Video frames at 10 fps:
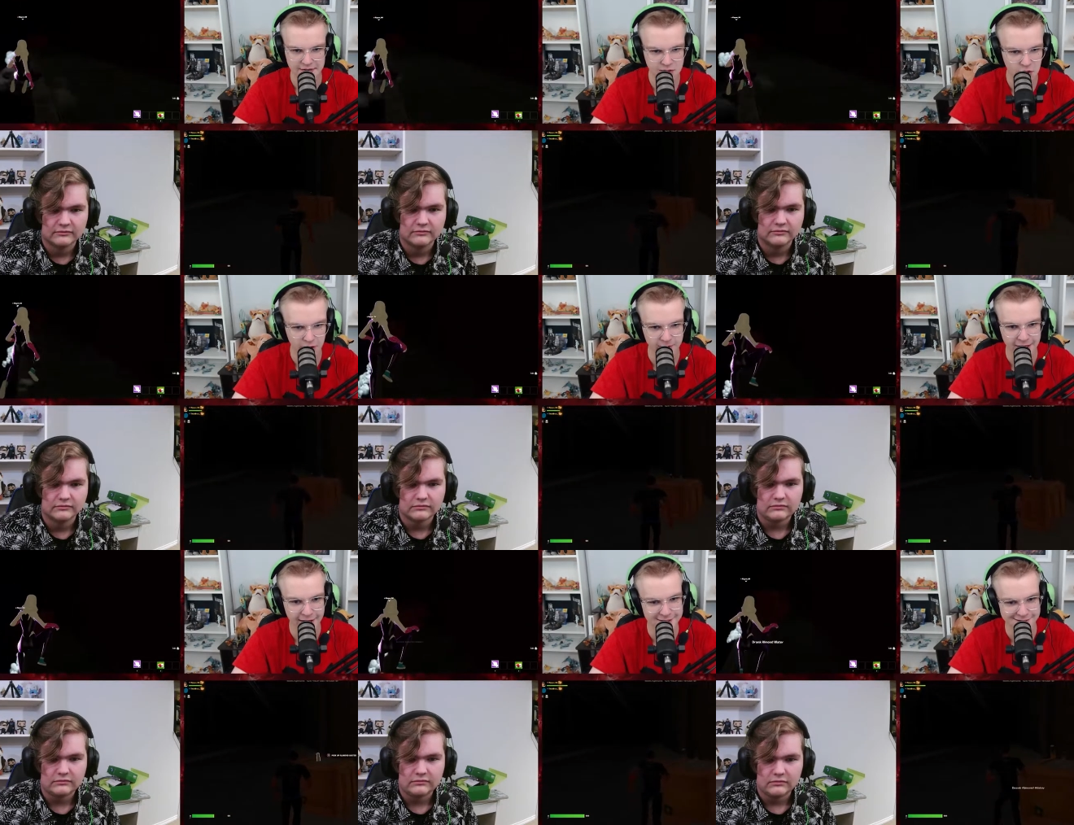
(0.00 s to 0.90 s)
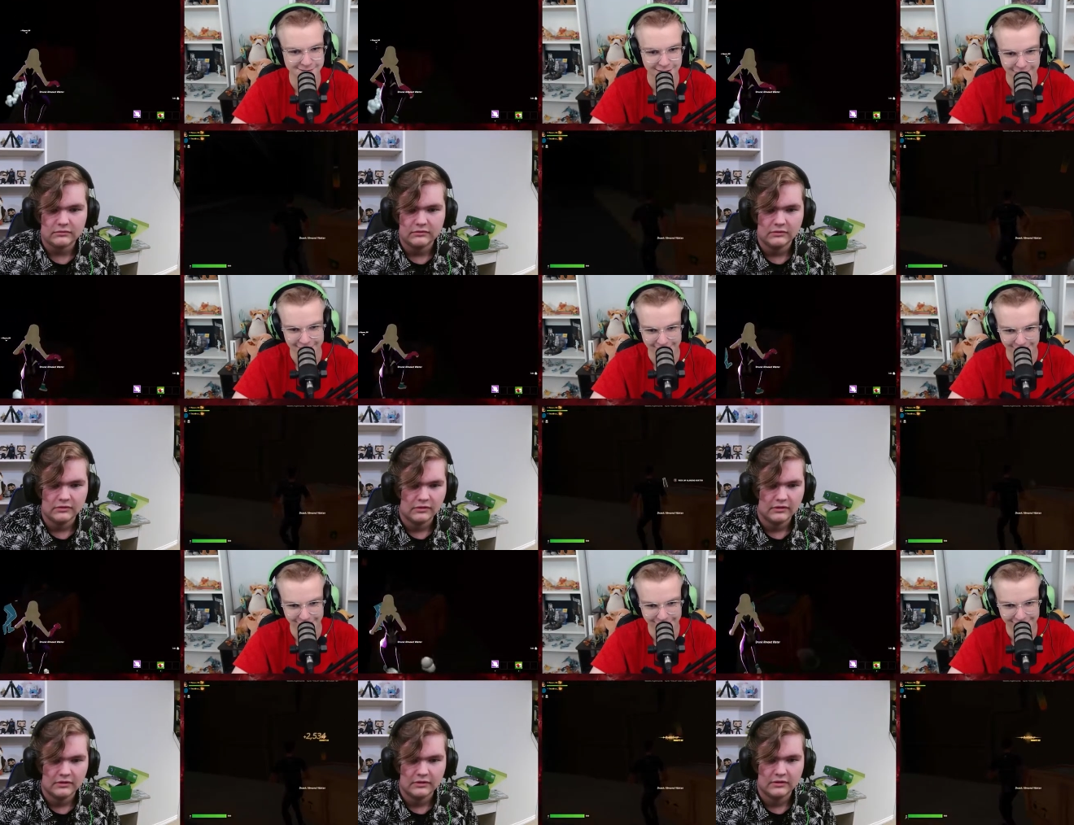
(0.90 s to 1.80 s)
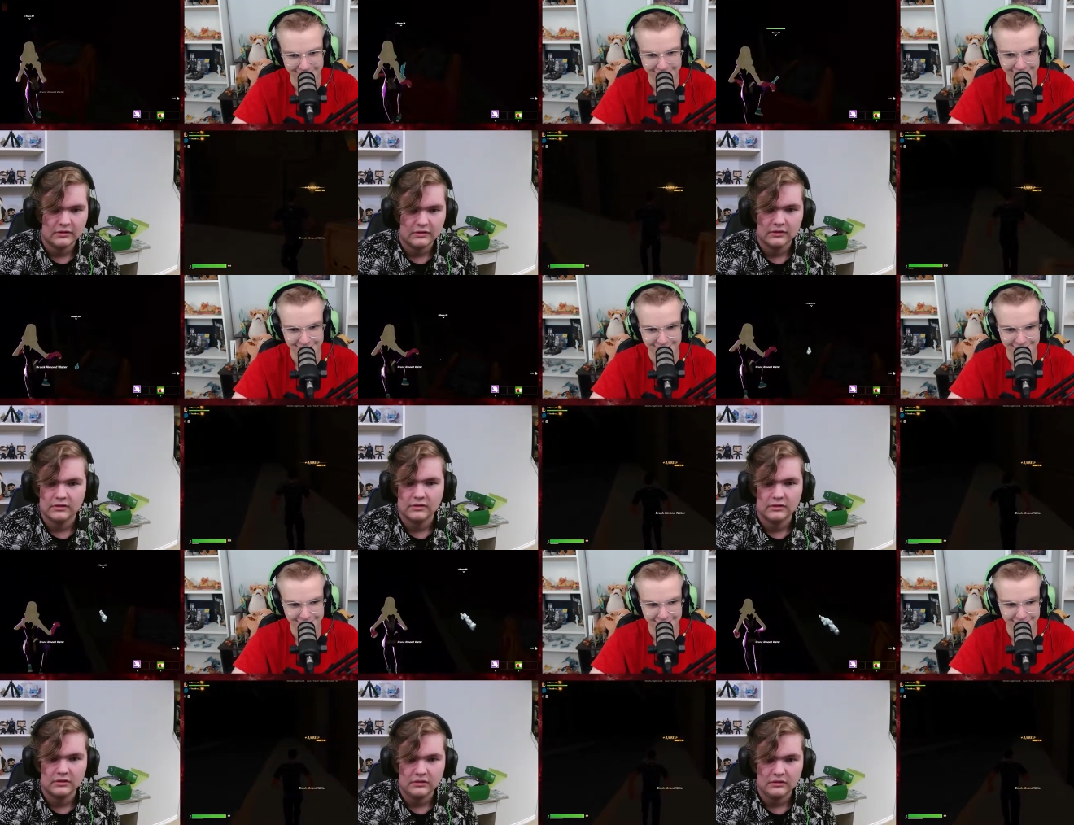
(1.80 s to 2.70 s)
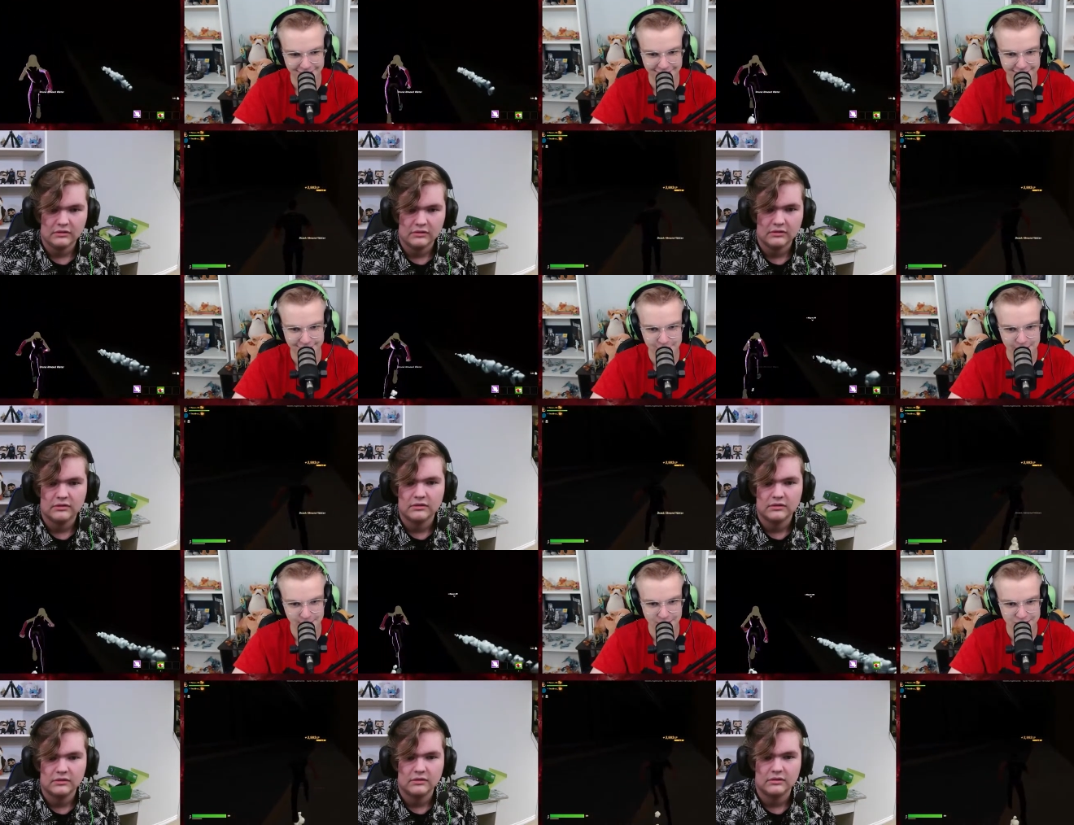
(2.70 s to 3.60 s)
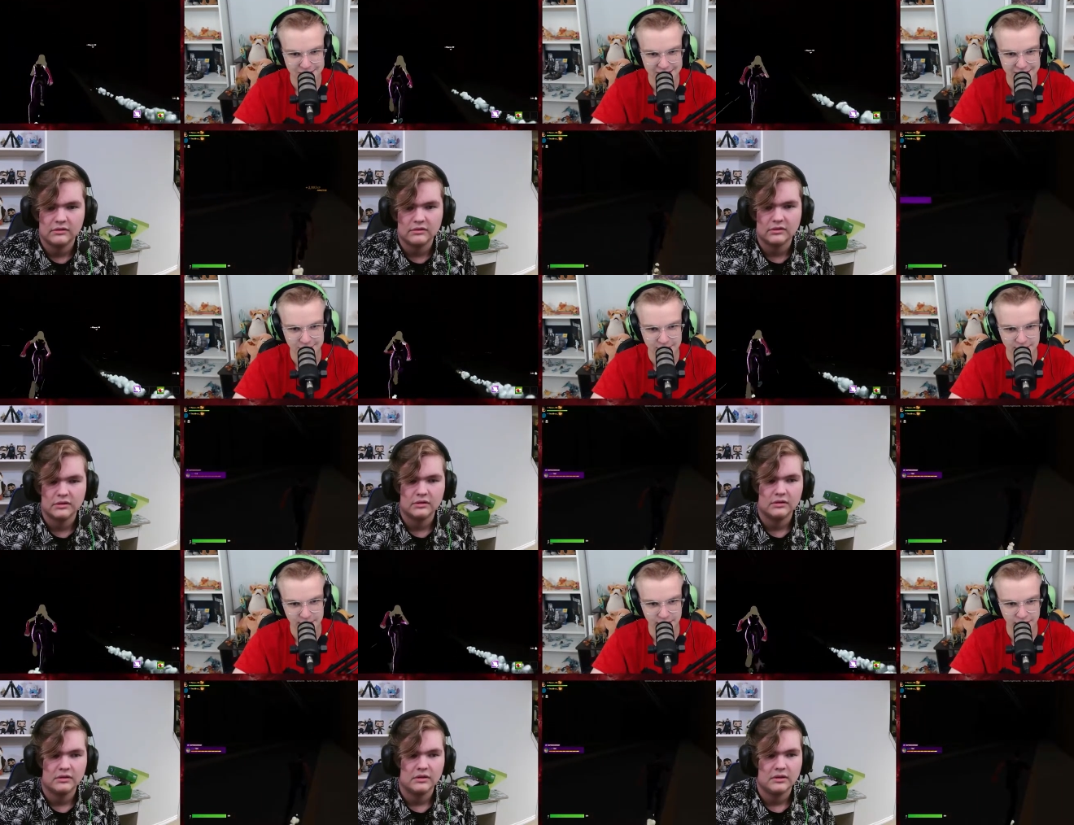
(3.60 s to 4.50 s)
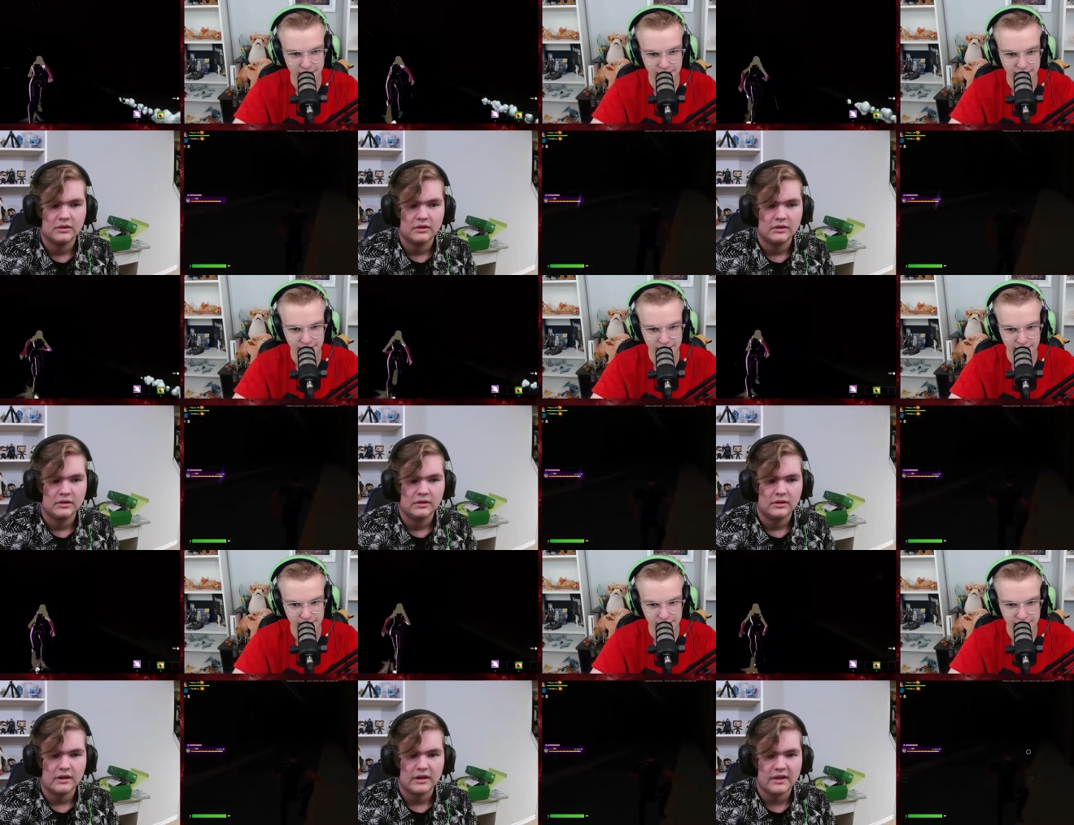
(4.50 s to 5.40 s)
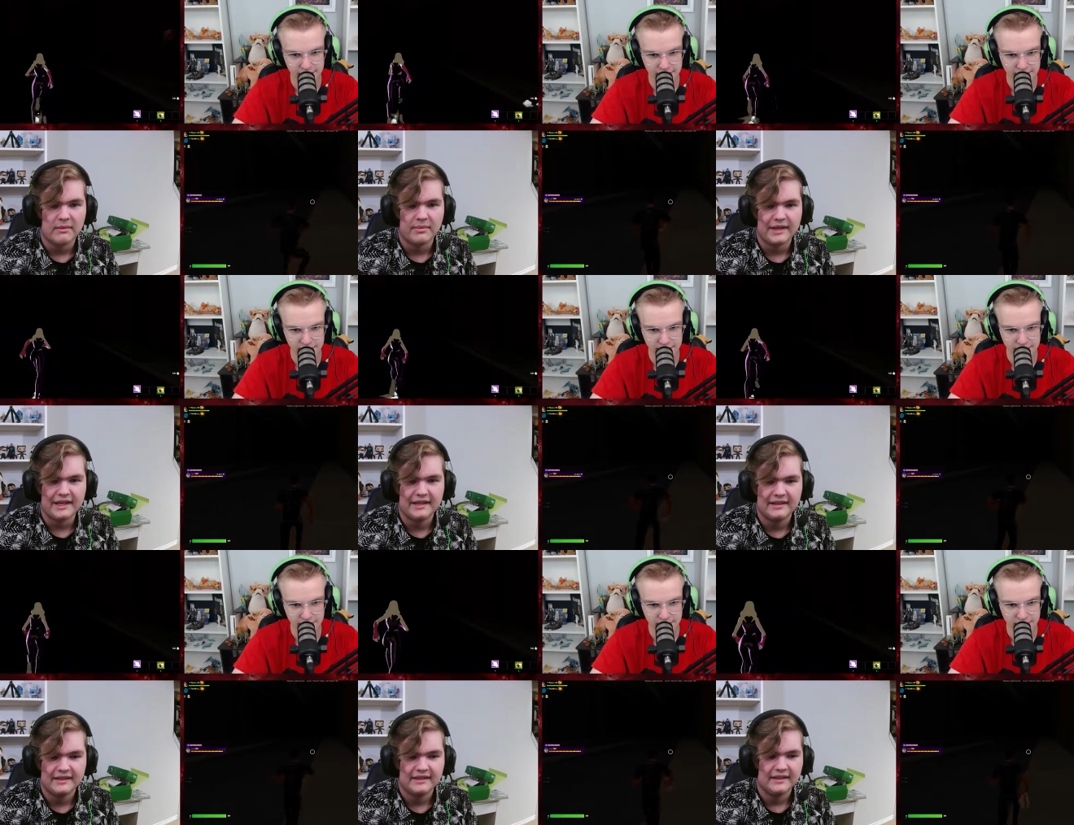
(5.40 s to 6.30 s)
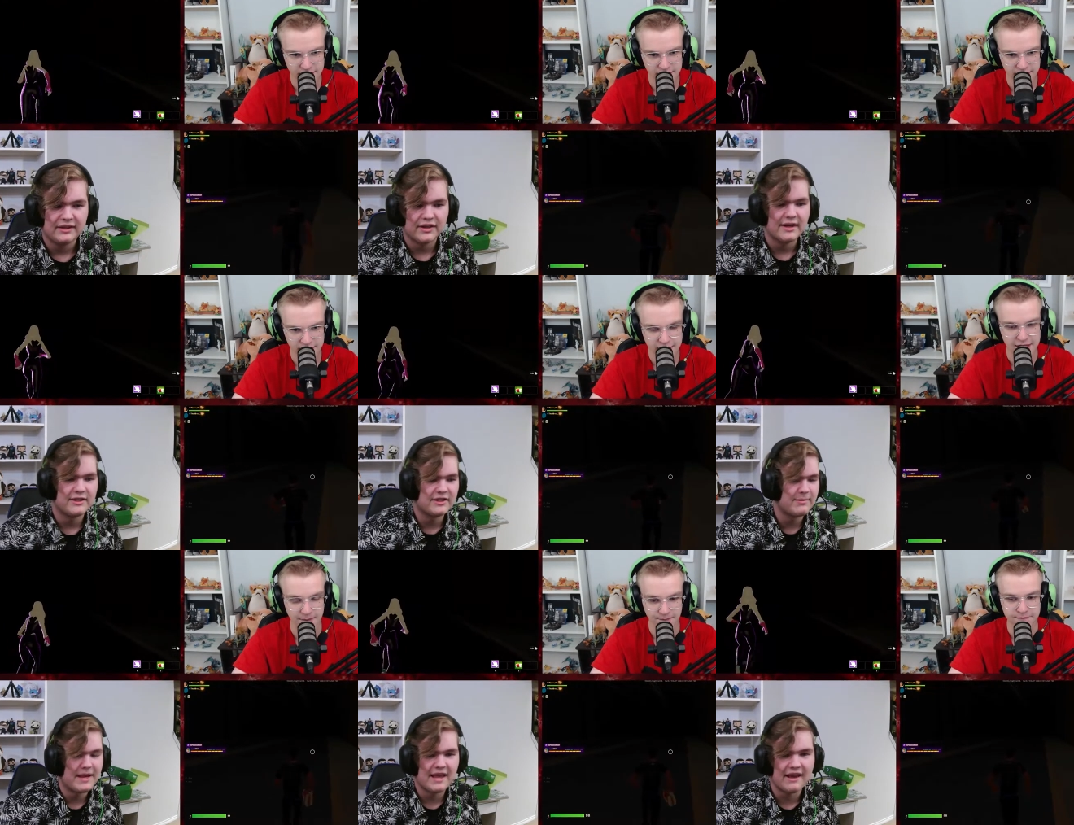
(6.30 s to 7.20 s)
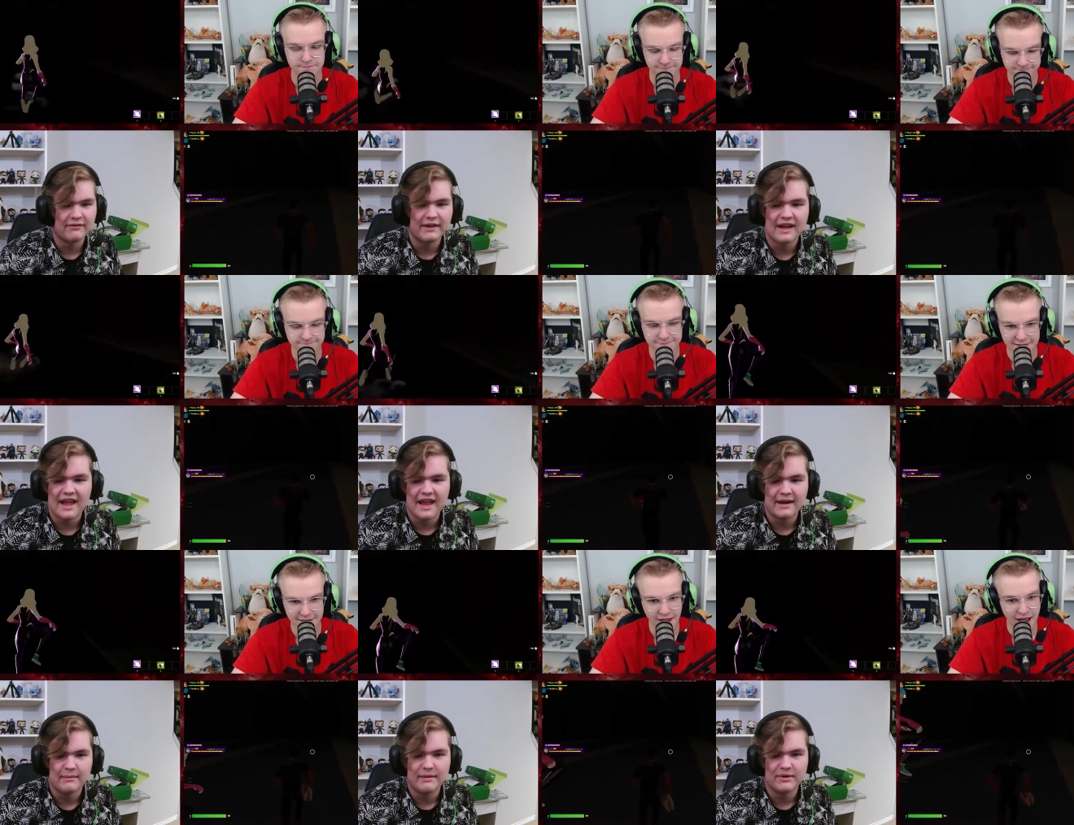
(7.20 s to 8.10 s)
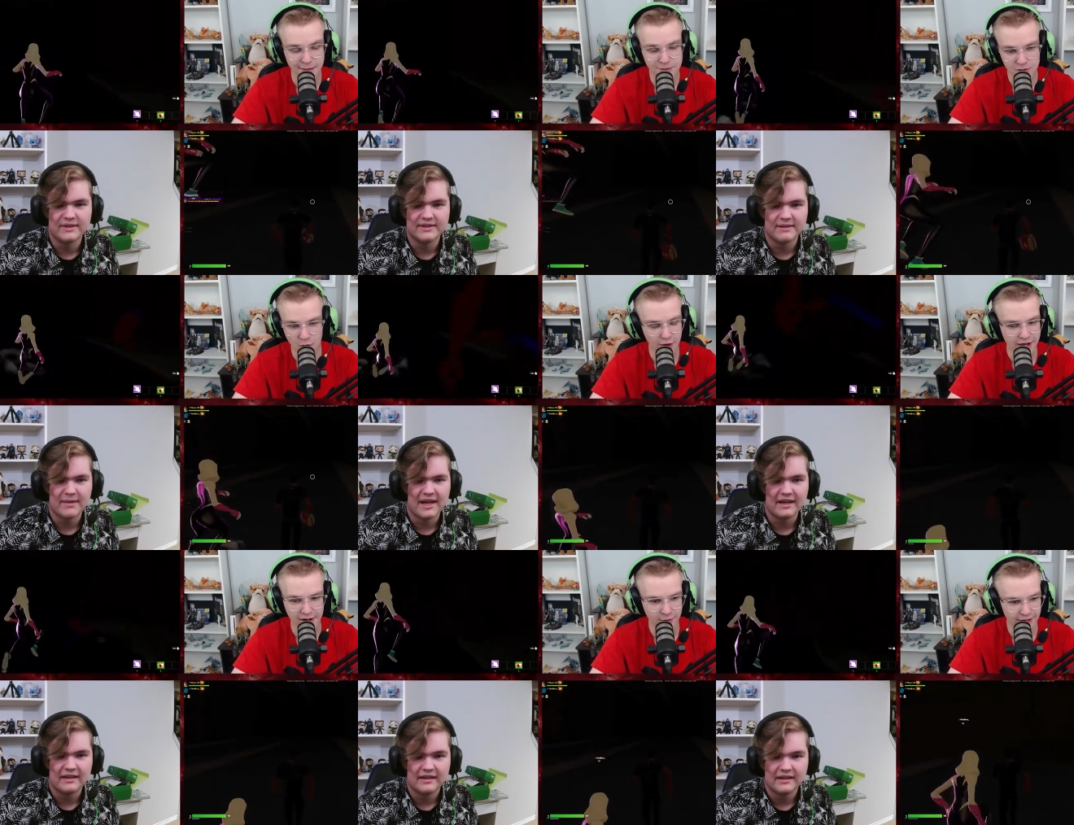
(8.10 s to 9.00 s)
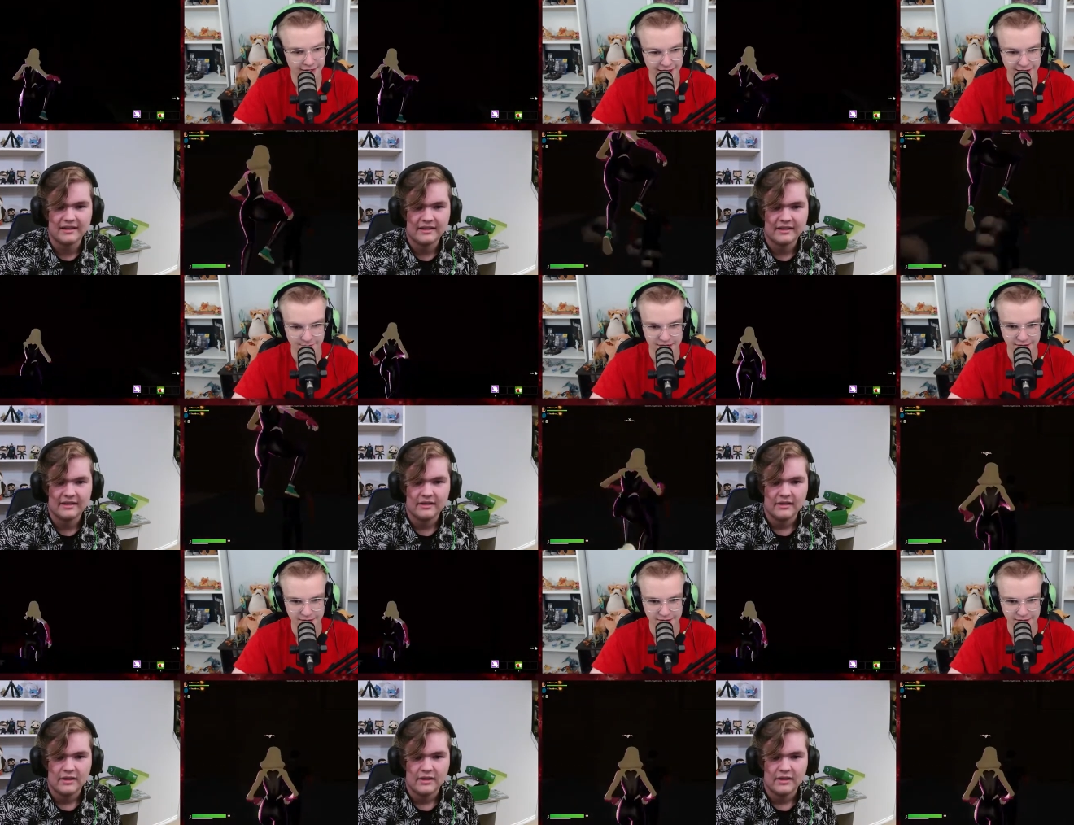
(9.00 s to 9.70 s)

Speaker 1: called, I actually forgot the name of it. Dragon Ball Z, Dragon Ball.
Speaker 2: Okay, buddy. You're gonna just yep. make every anime. I'm sorry,
Speaker 1: I don't like anime.